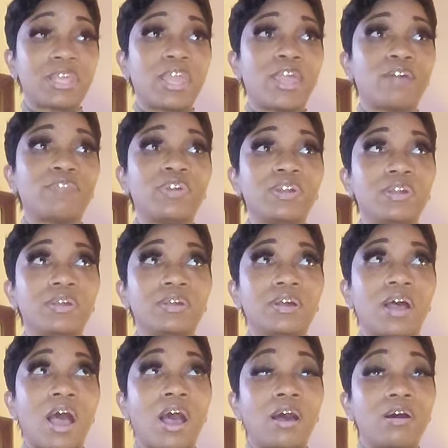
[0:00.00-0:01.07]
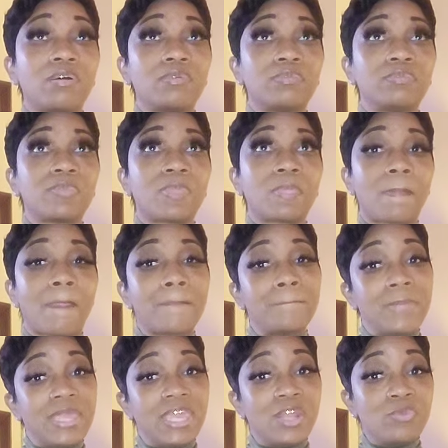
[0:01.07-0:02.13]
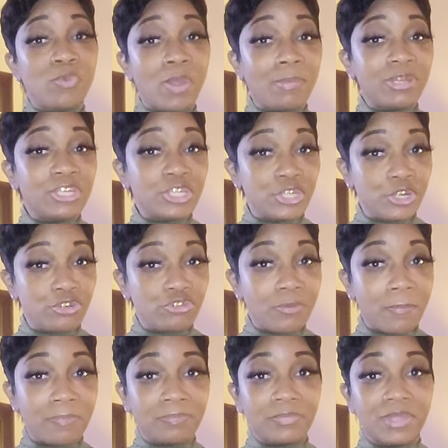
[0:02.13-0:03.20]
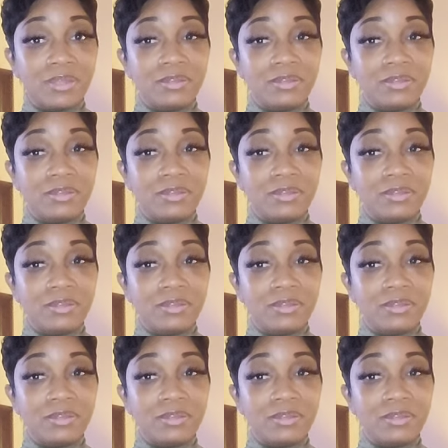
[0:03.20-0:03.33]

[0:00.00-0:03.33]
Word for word: They have all men, women, children,